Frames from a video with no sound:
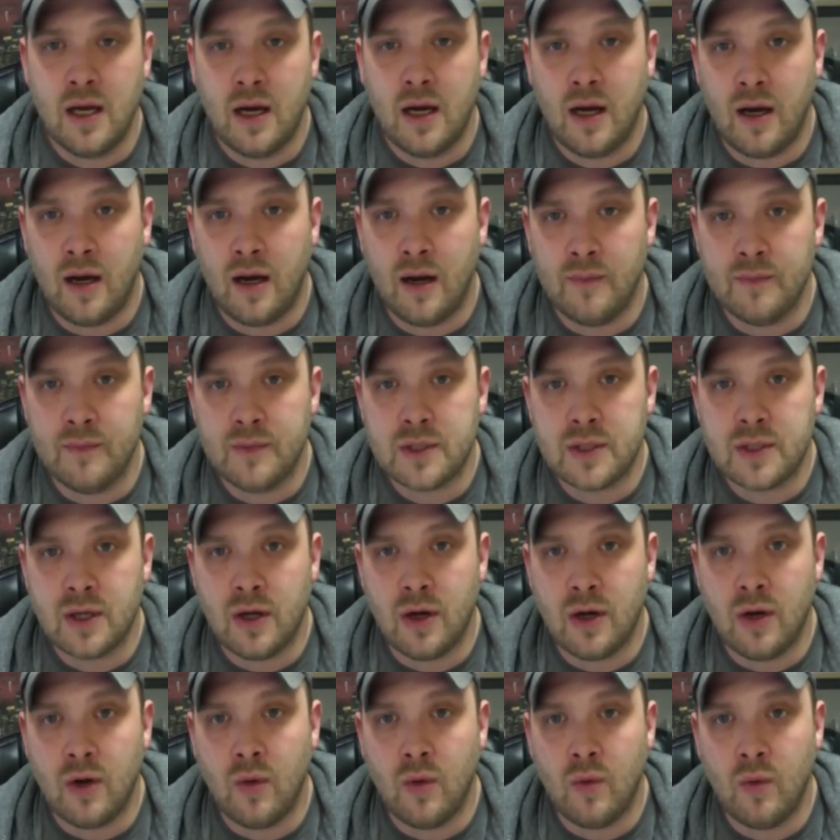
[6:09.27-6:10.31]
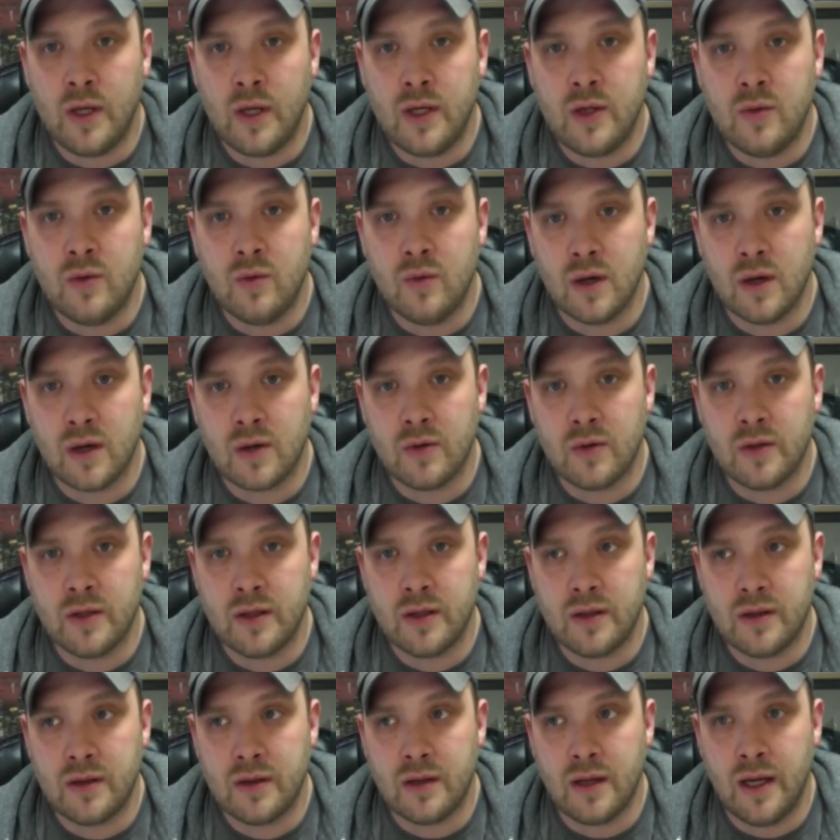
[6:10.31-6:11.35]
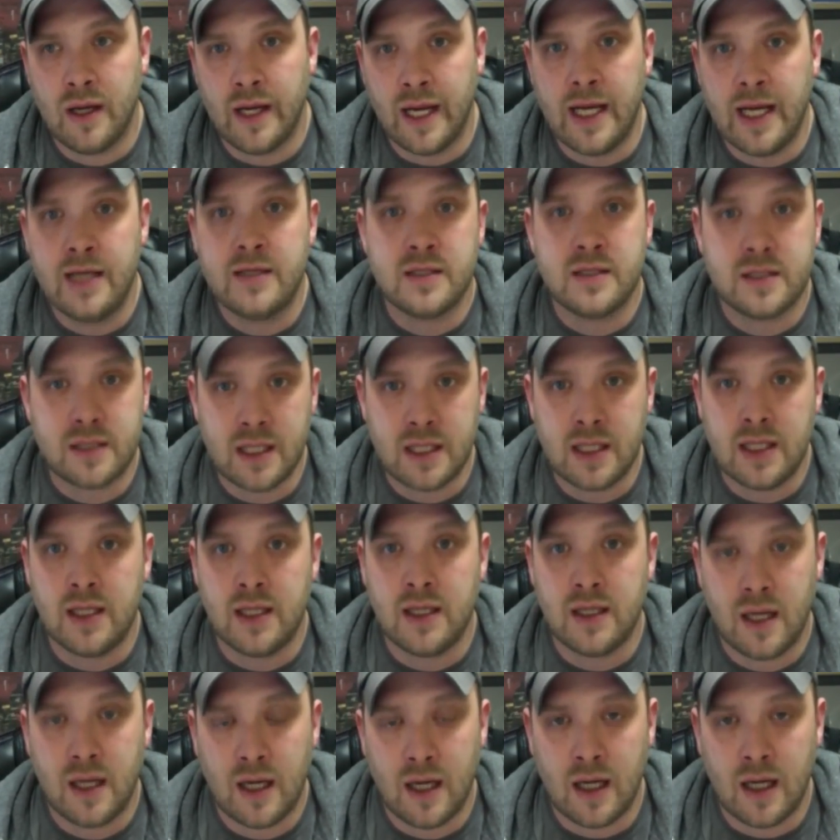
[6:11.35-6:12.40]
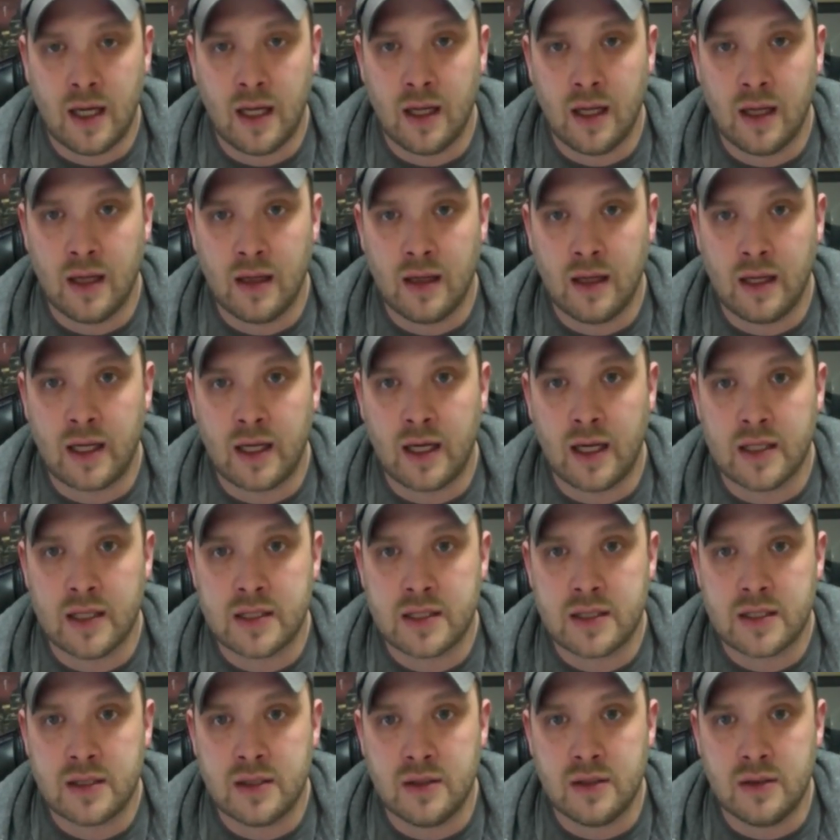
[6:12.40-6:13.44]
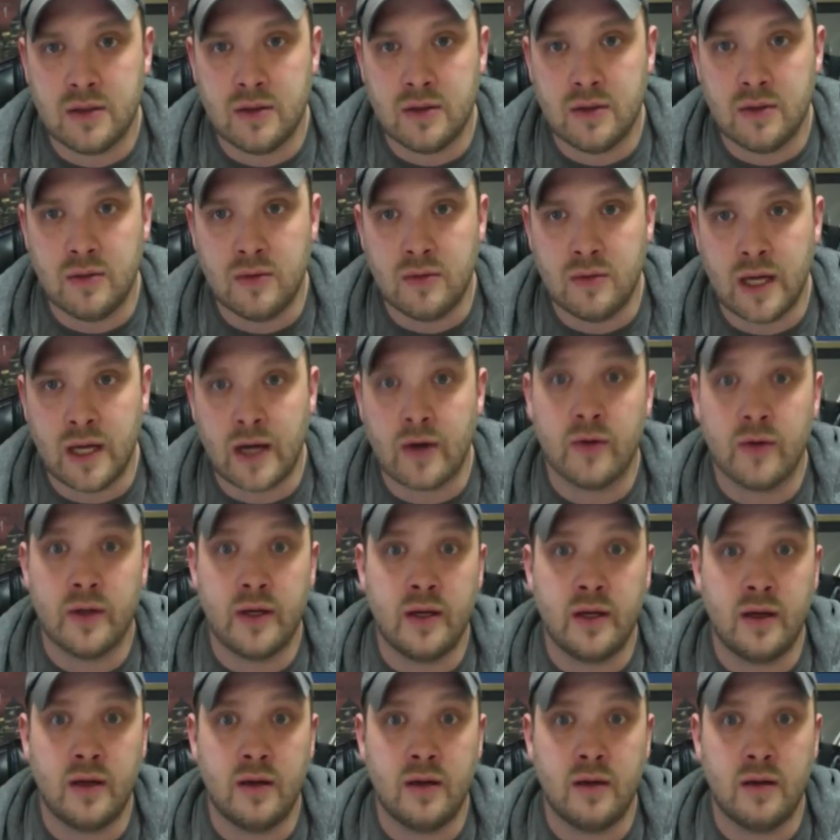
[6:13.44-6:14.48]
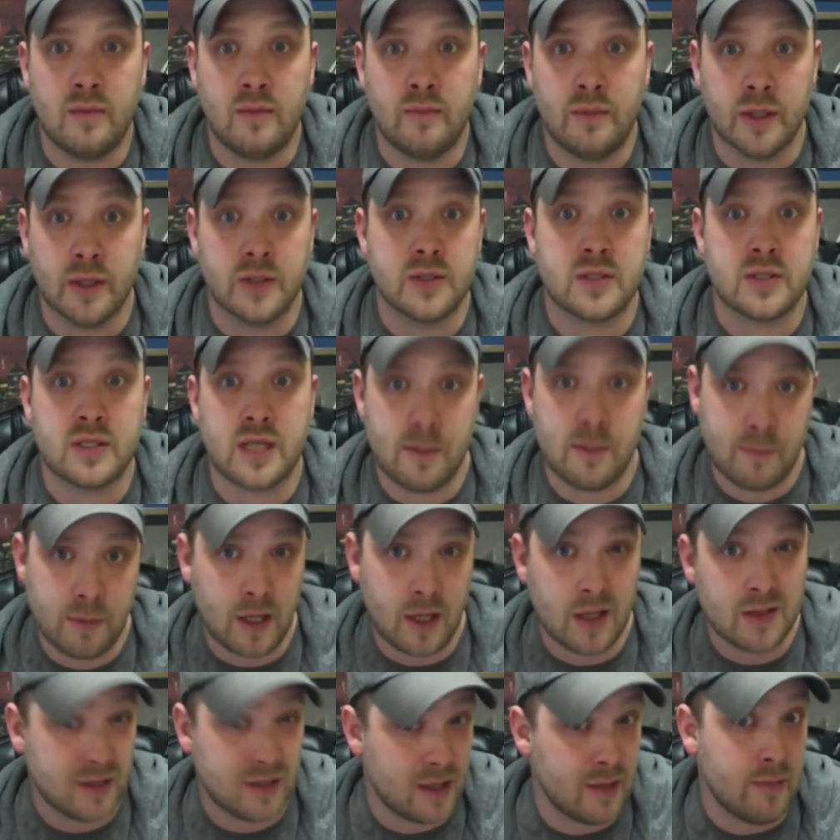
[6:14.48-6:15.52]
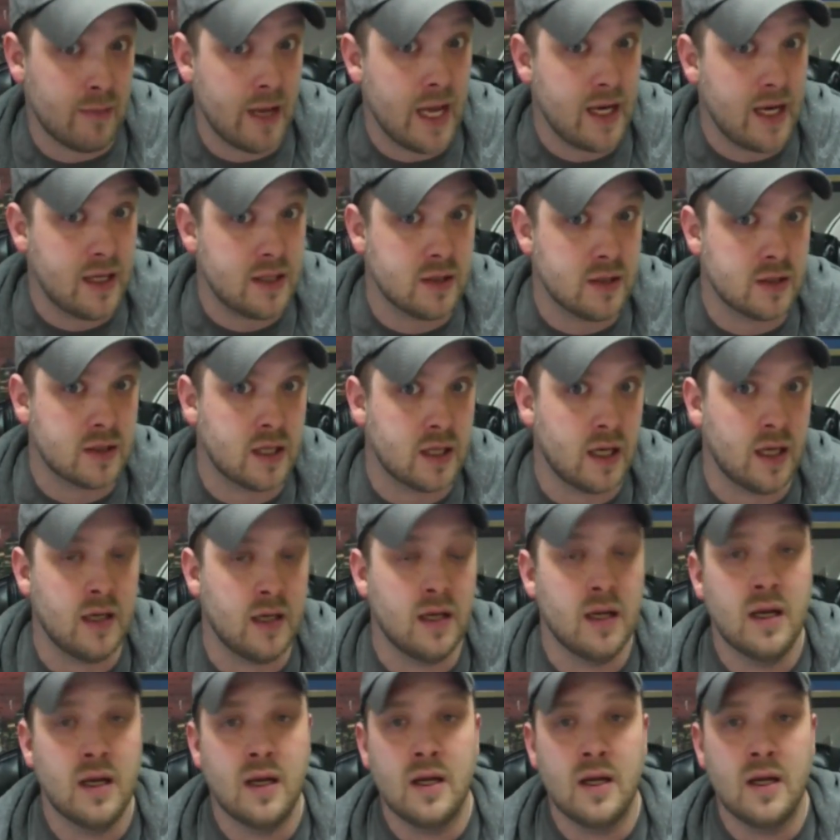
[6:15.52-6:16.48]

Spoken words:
So when you work with an agency like us to not only build your site, but also to manage your site,